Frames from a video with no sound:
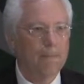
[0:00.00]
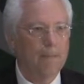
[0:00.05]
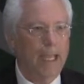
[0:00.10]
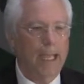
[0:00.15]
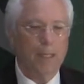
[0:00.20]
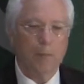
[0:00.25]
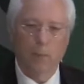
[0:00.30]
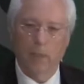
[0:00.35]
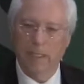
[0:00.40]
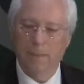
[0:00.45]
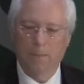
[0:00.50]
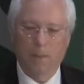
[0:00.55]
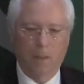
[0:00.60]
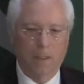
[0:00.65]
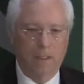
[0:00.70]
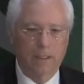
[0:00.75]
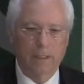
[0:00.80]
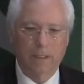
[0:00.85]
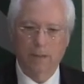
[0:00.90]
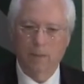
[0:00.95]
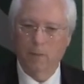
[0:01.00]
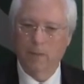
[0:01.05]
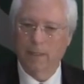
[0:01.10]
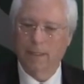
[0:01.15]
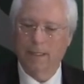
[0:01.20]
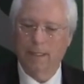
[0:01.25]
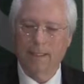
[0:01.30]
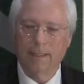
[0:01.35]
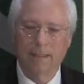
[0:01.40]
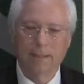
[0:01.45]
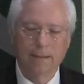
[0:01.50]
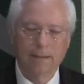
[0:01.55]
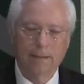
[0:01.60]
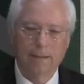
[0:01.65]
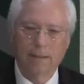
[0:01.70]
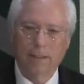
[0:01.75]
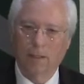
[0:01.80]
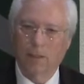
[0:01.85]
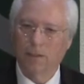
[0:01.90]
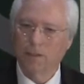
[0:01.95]
And we partner with
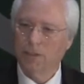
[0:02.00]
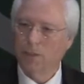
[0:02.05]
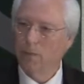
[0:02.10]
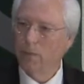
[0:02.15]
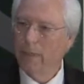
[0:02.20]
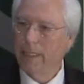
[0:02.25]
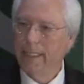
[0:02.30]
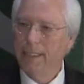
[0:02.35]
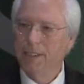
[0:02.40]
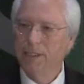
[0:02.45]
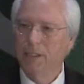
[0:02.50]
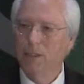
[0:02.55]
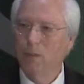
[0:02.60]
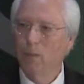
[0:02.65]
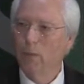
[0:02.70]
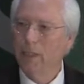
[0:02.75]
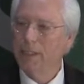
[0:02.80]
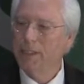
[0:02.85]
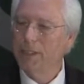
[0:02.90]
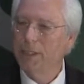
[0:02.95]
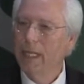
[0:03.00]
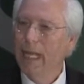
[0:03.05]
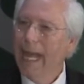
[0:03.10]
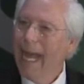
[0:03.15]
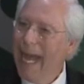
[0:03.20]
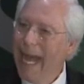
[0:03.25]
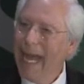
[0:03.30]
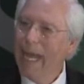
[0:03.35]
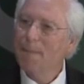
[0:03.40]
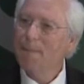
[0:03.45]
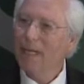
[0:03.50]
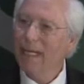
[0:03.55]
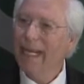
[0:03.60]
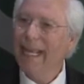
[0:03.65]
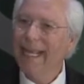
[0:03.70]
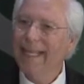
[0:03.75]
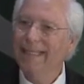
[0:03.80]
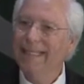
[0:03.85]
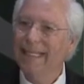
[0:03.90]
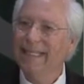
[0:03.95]
Tulsa Regional, which I'm
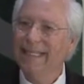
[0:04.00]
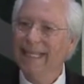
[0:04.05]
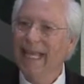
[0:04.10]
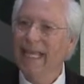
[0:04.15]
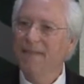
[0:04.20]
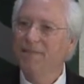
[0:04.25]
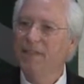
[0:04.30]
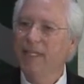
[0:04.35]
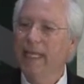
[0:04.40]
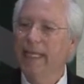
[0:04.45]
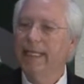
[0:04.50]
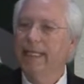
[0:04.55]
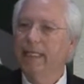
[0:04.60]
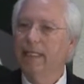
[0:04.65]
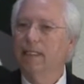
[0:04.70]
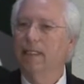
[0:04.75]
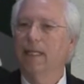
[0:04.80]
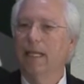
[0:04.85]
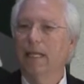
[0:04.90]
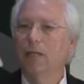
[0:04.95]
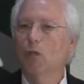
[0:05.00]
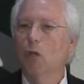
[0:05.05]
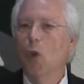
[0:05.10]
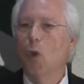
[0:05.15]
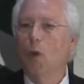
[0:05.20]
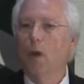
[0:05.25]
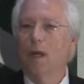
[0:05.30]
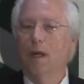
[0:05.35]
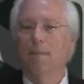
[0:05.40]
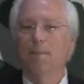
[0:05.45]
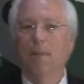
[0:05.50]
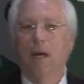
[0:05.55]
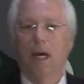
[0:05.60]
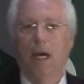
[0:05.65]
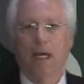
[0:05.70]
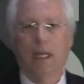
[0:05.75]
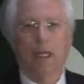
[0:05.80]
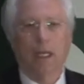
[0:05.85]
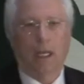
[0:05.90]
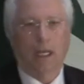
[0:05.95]
glad that they've taken the NORA
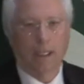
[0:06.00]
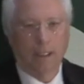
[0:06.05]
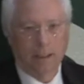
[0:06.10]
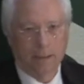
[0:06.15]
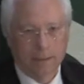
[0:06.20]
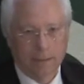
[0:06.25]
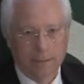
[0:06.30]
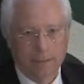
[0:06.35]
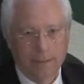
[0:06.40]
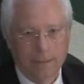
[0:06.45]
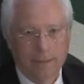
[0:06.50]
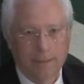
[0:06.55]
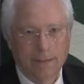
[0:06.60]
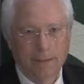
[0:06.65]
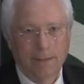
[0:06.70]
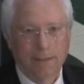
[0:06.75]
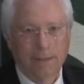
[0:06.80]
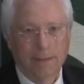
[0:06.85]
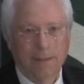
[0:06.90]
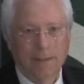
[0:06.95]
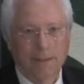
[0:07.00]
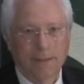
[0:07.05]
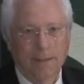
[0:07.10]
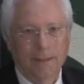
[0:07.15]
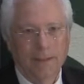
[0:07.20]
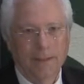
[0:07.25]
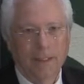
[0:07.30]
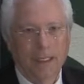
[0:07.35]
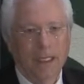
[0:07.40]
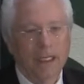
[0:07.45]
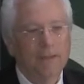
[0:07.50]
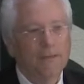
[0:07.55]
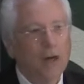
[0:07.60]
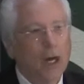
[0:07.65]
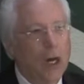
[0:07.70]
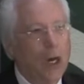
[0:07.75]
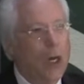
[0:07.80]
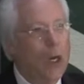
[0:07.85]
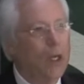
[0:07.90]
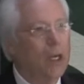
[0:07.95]
model of
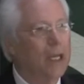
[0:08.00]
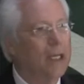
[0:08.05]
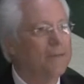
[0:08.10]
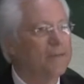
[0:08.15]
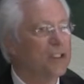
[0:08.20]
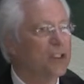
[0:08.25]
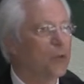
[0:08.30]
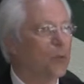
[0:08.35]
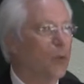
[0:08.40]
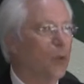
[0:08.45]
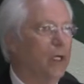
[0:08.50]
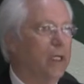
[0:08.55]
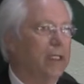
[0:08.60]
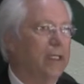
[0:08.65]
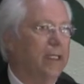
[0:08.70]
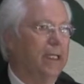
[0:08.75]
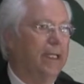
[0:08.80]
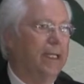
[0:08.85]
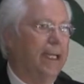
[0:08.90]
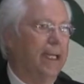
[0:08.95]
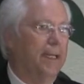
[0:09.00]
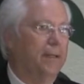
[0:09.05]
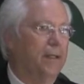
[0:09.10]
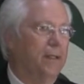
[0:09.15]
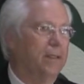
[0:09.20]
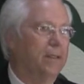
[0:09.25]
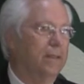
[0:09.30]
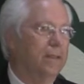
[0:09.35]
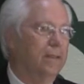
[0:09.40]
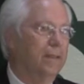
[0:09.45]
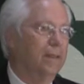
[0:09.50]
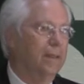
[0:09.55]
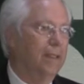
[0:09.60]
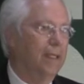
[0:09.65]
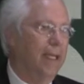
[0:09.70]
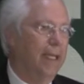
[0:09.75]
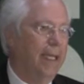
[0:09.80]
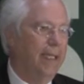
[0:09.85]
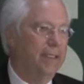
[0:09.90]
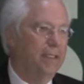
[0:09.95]
all of us working together
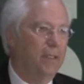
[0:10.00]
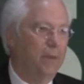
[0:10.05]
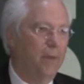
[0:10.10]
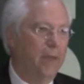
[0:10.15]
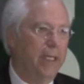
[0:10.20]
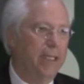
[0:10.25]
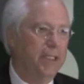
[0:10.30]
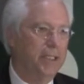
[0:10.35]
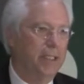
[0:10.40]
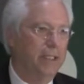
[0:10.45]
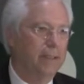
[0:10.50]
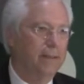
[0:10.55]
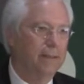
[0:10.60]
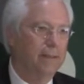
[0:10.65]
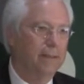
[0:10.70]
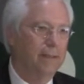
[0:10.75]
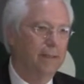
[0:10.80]
as a region.